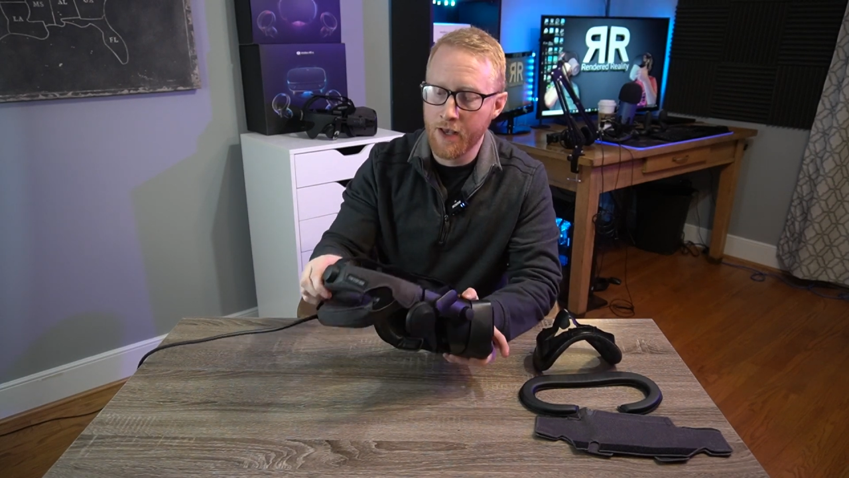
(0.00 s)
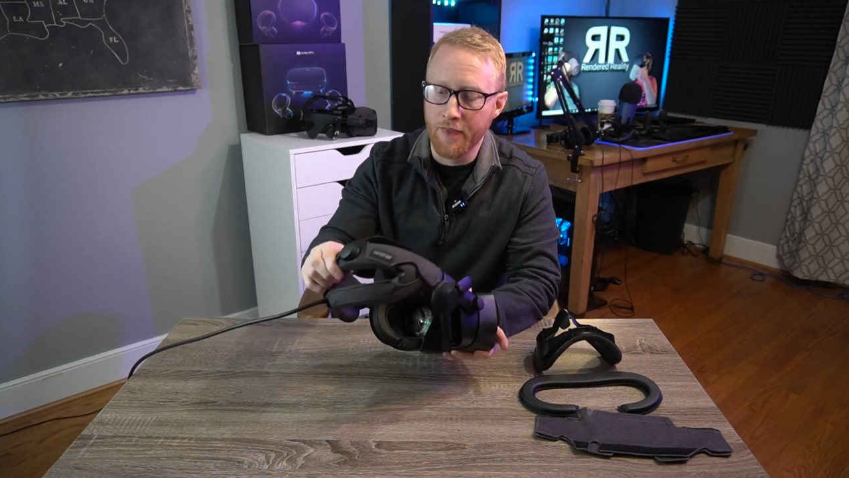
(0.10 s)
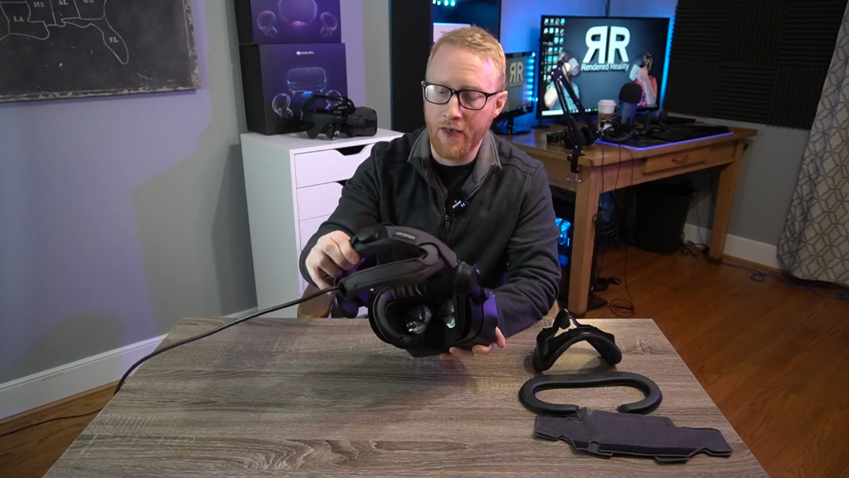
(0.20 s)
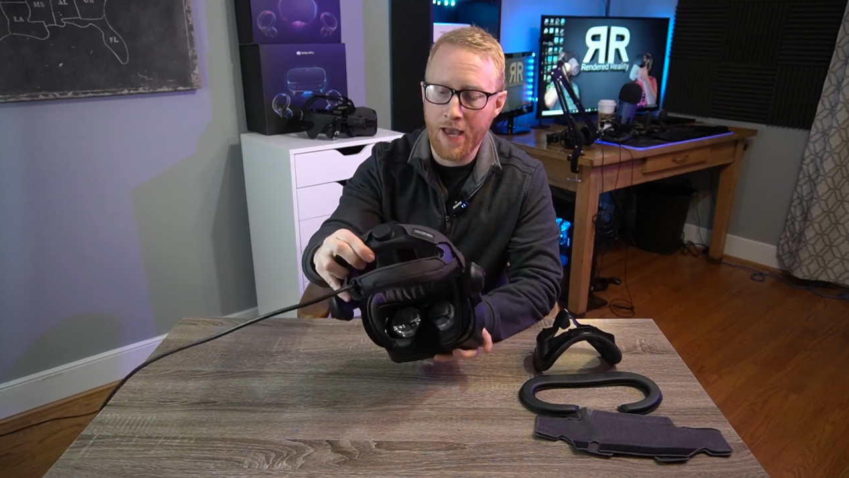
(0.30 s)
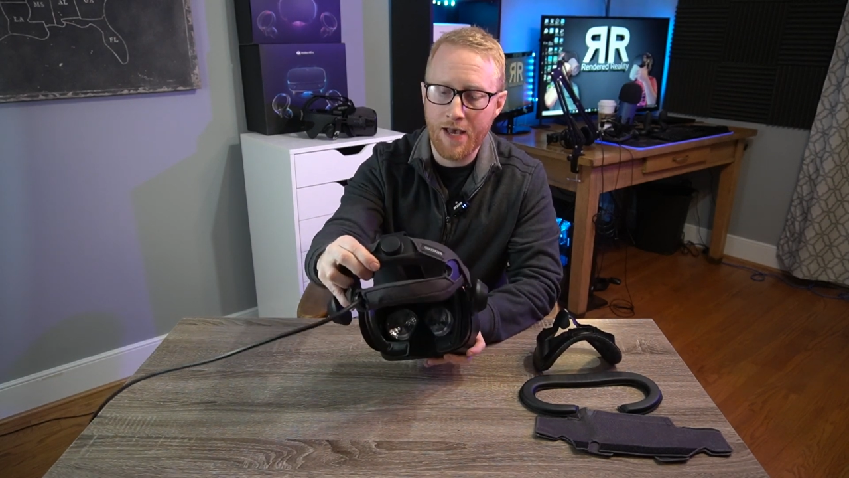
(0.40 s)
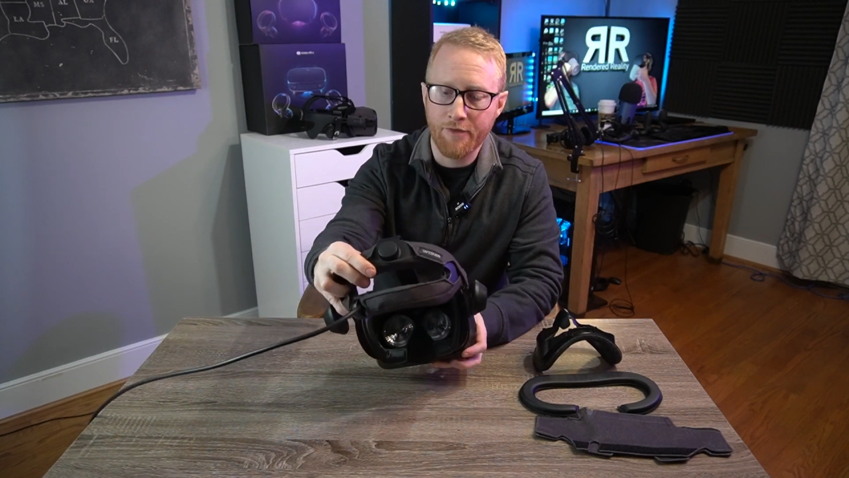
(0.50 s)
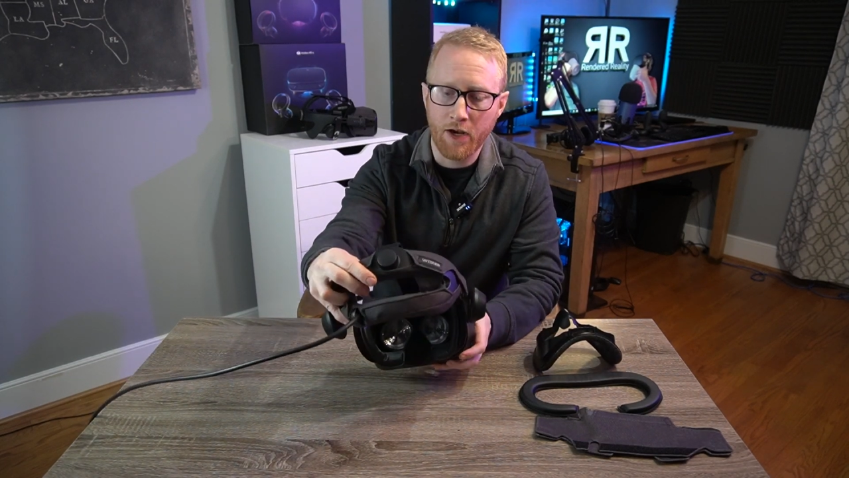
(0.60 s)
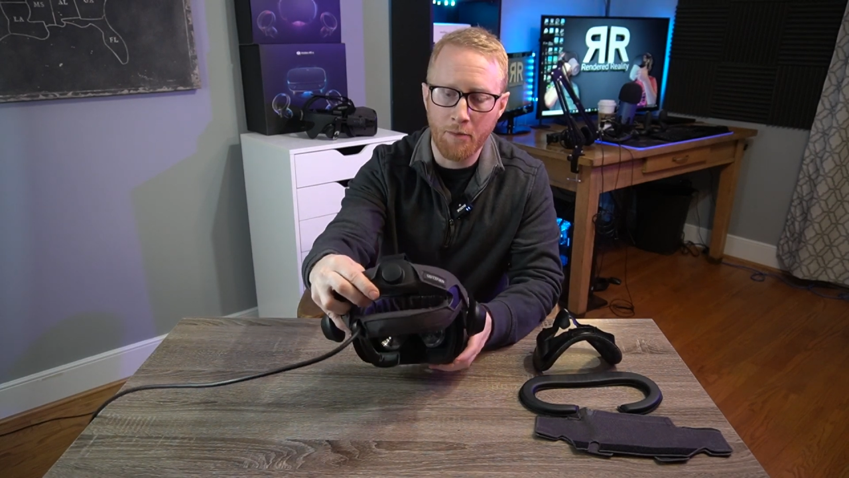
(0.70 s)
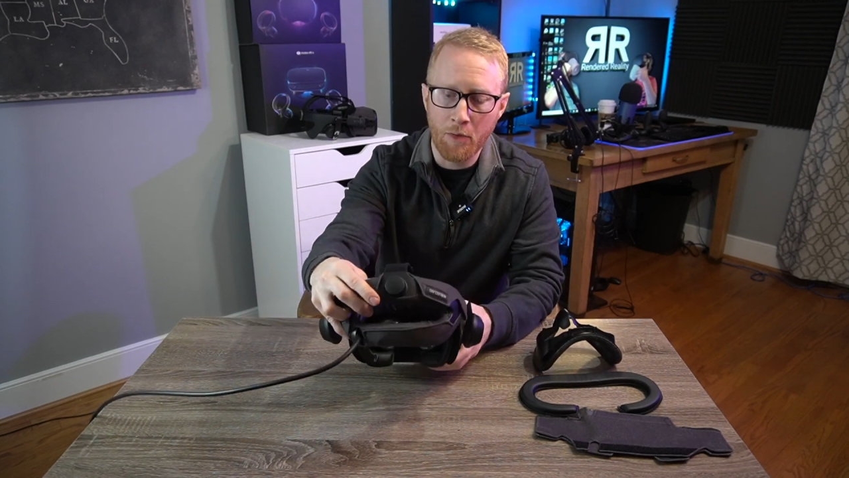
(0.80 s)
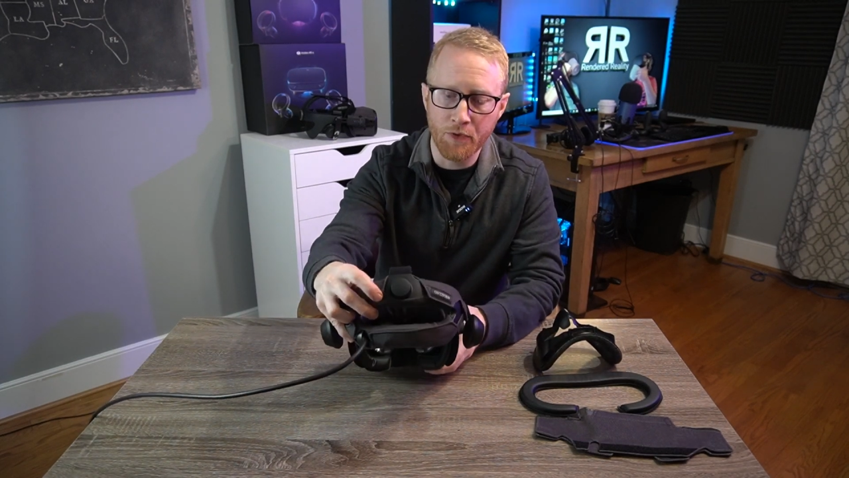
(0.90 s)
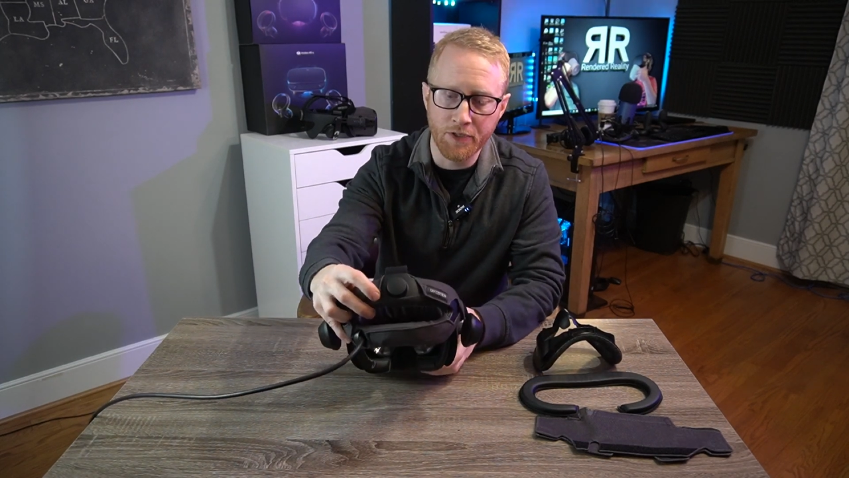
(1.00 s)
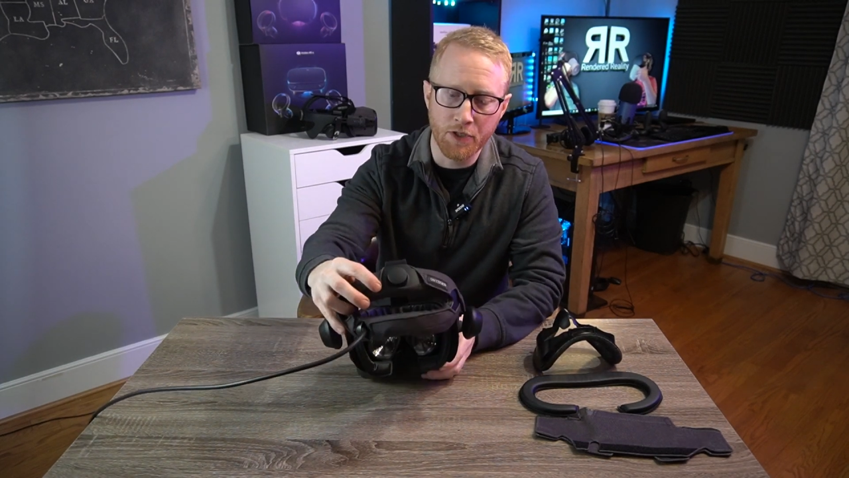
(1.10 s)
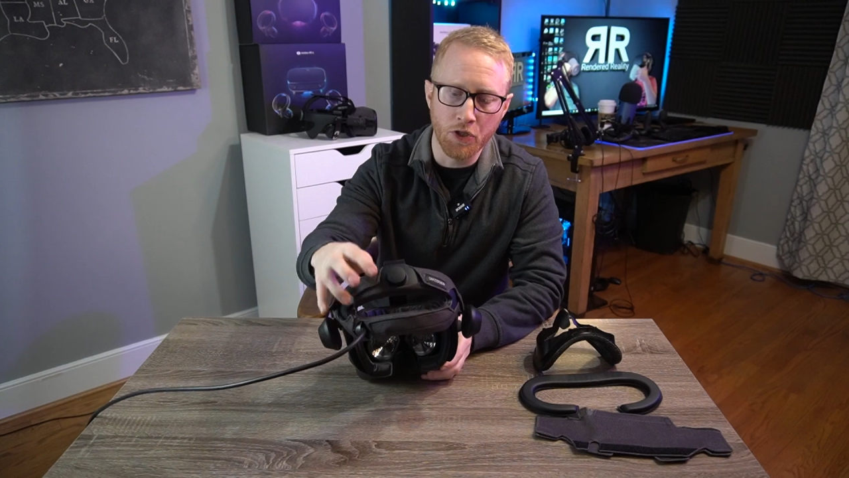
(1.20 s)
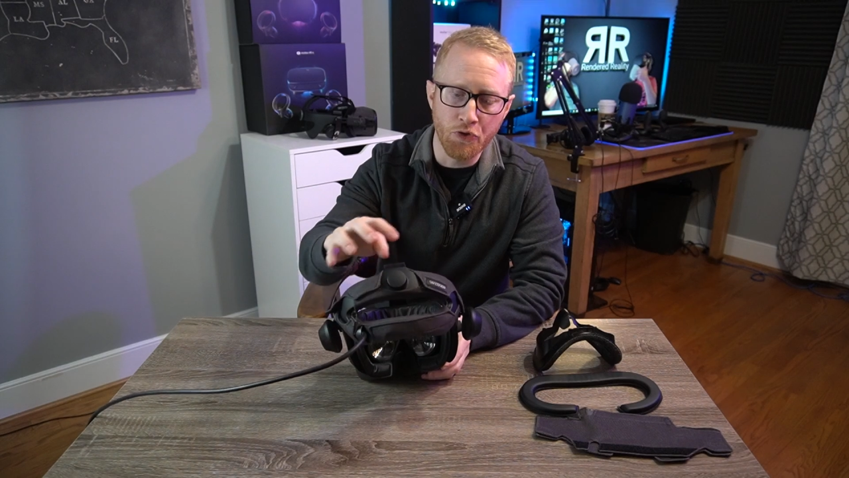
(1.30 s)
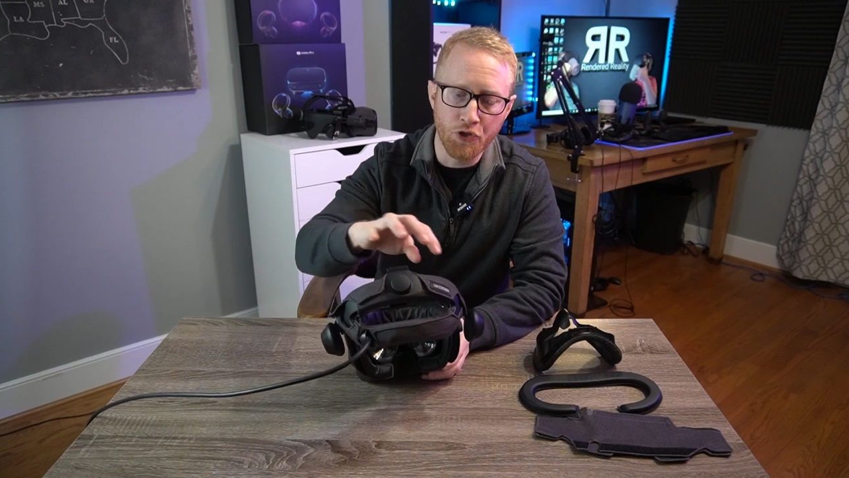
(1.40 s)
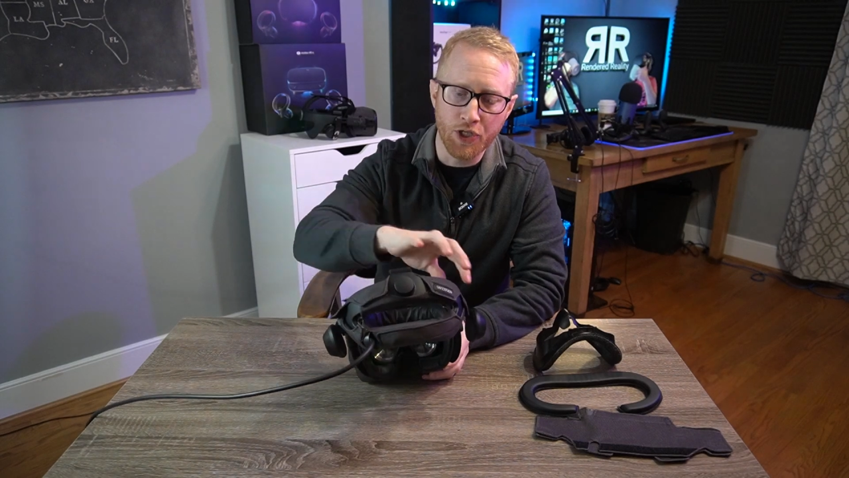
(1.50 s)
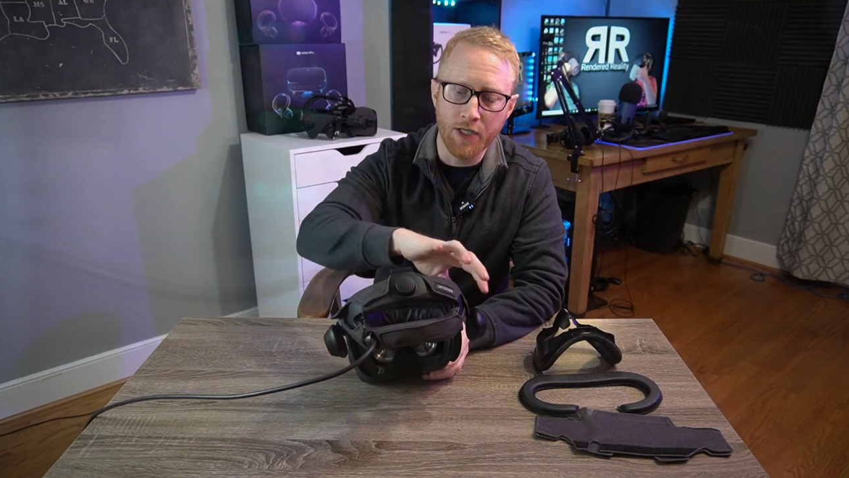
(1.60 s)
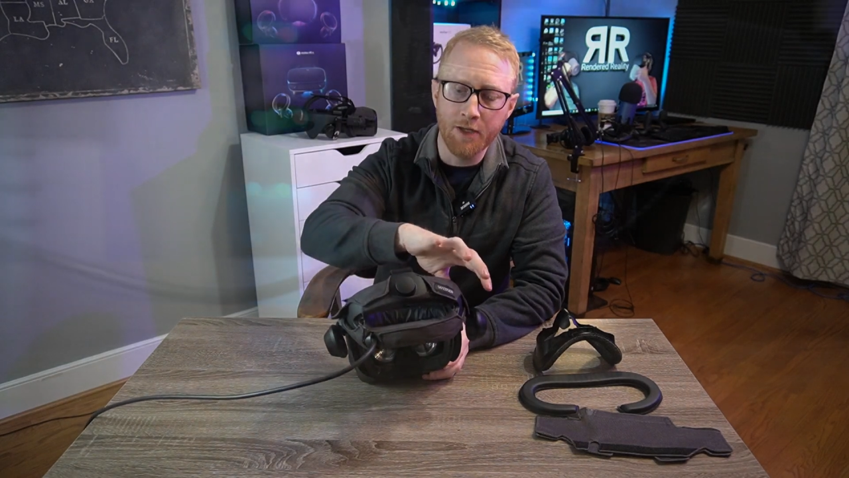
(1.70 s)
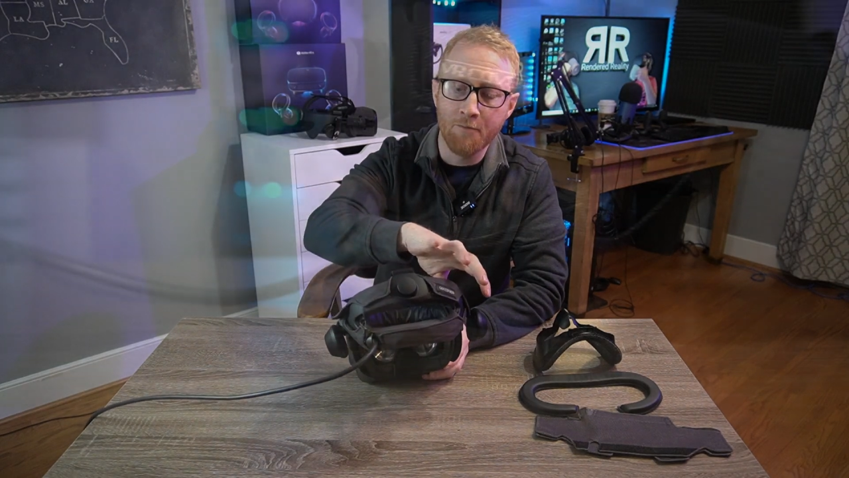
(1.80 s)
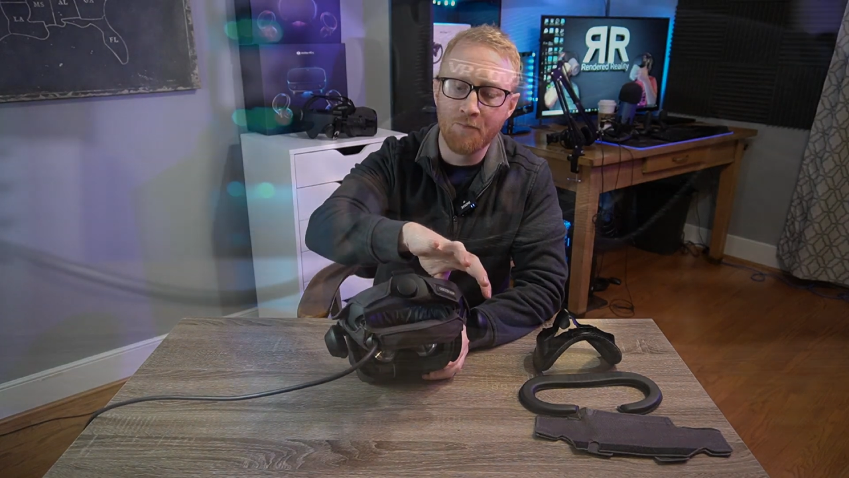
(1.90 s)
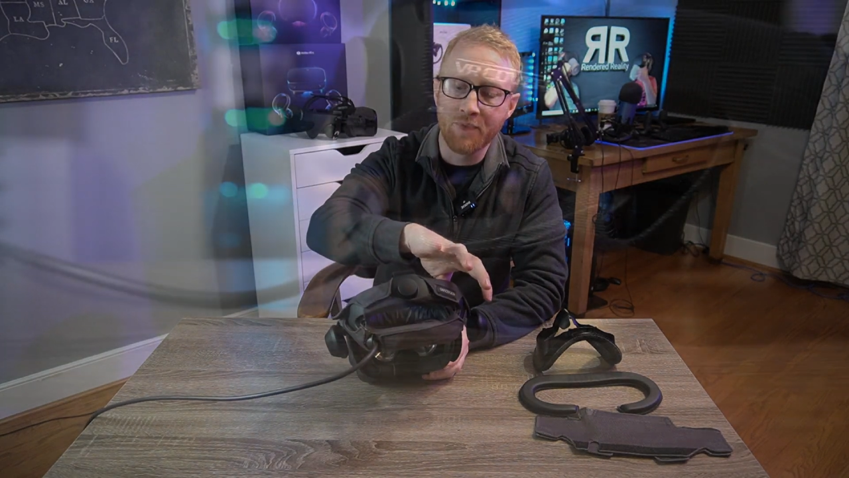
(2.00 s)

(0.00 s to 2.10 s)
They have come up with a solution